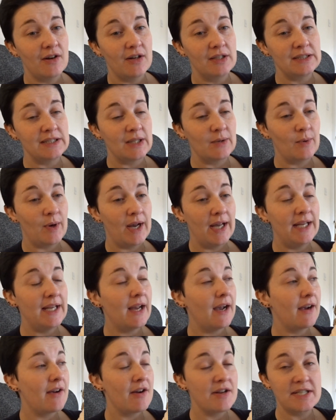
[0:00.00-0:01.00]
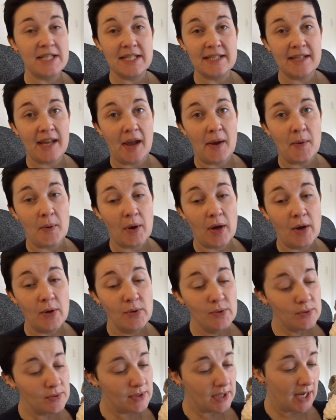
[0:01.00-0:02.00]
on their way. I got a discount
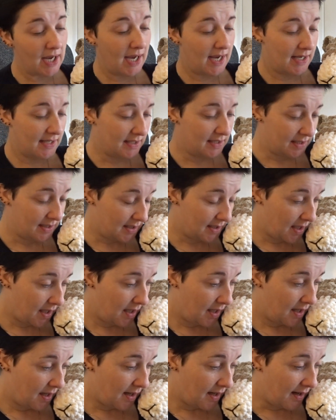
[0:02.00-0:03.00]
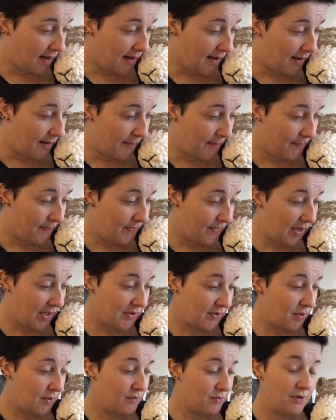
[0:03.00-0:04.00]
code and I
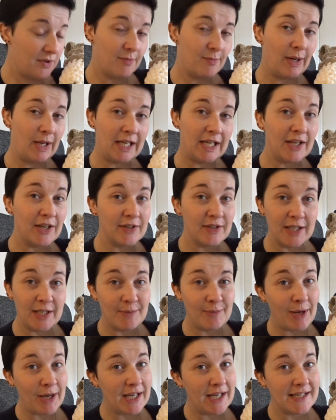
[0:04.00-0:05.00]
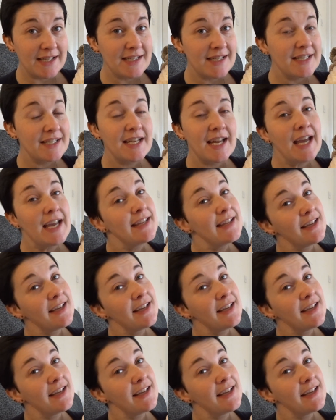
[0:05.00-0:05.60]
sold another blanket on eBay yesterday.